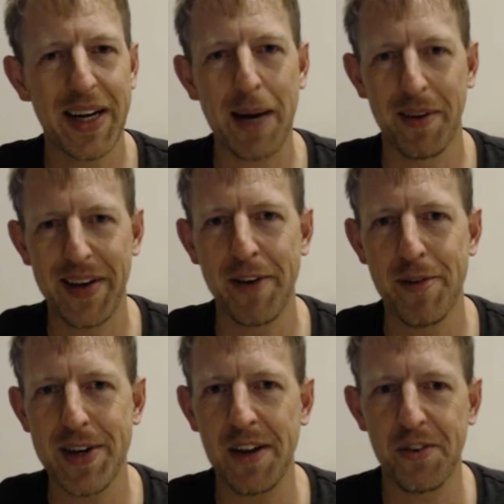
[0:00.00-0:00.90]
couple of
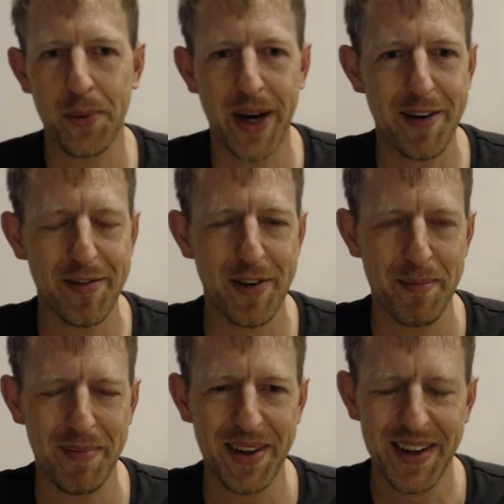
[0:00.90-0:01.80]
hundred years away
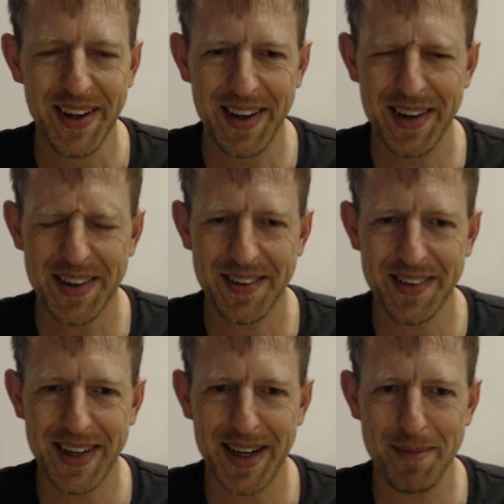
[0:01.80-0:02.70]
from
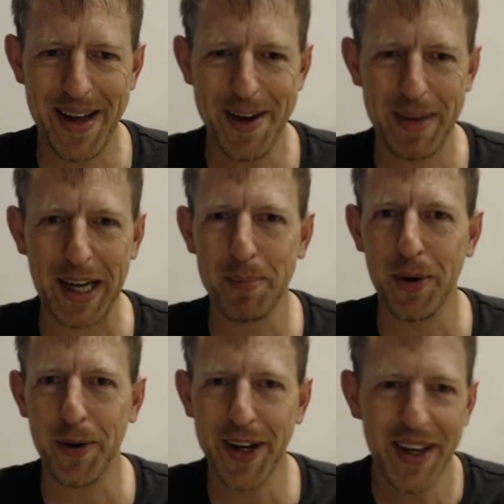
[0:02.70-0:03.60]
being
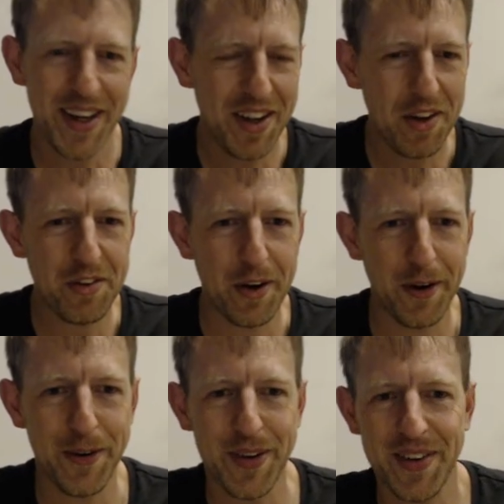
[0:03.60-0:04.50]
born.
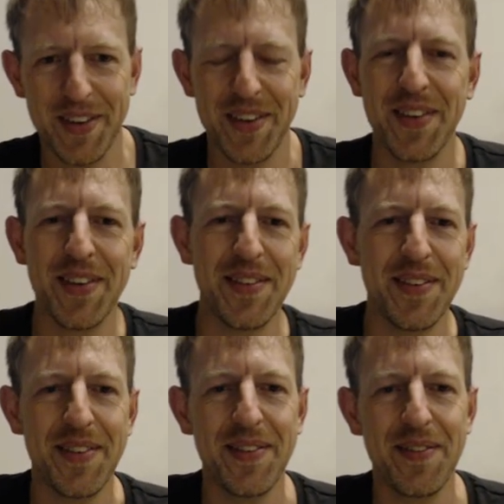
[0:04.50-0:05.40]
So
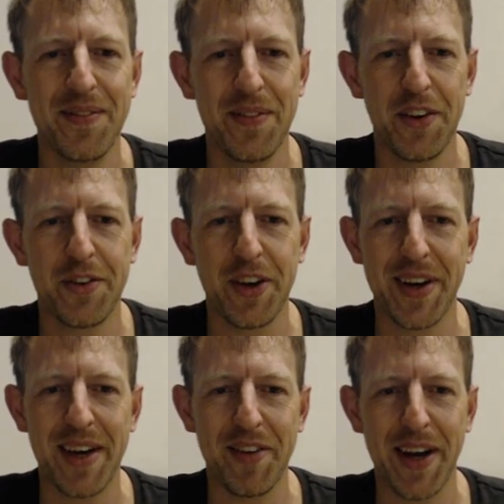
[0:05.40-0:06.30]
this
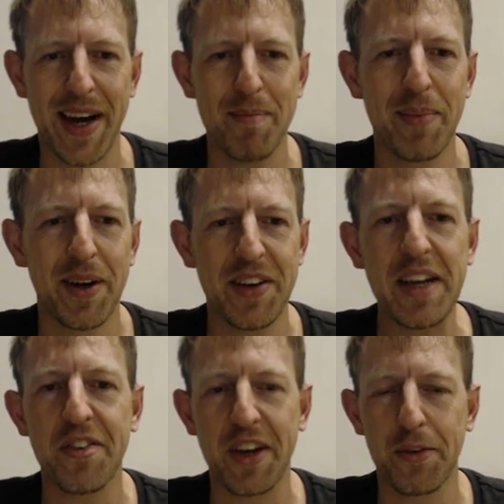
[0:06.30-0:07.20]
didn't have a name, but
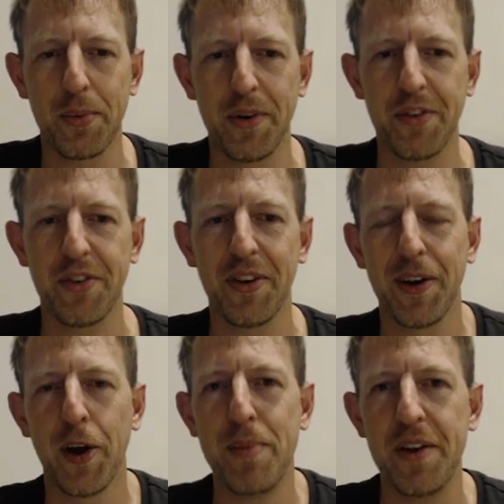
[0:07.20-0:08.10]
d6 was
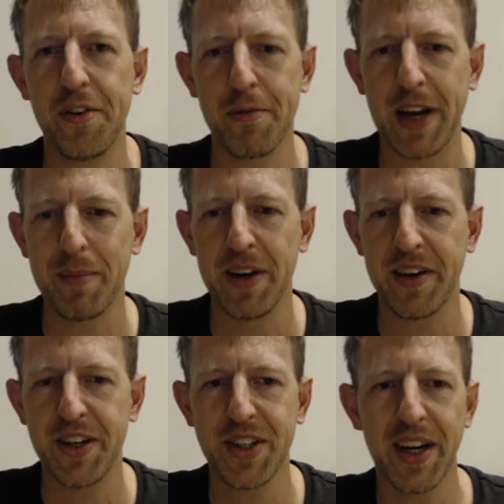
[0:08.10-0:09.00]
López's
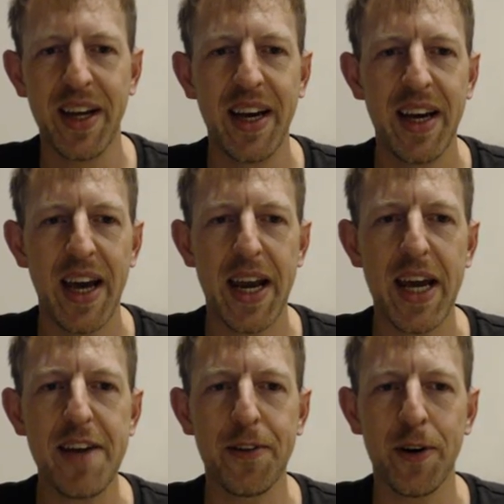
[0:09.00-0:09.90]
recommendation. And
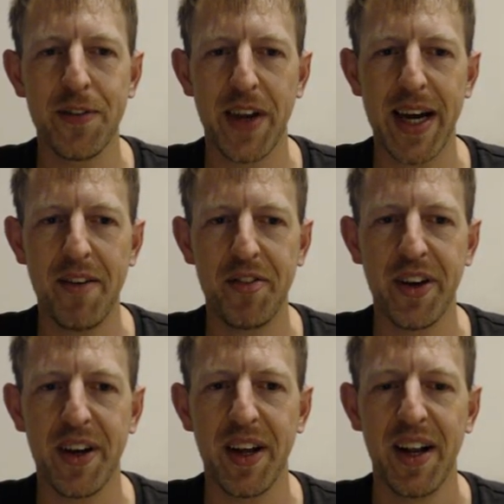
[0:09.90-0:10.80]
he thought that
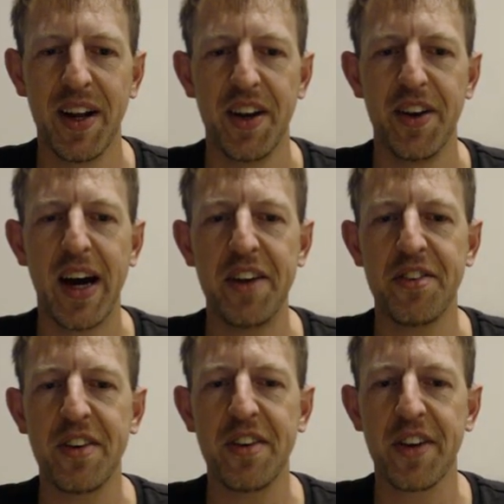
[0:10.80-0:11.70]
after knight
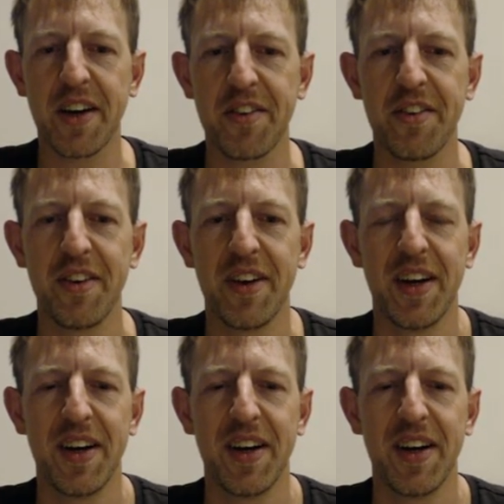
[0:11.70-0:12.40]
c6,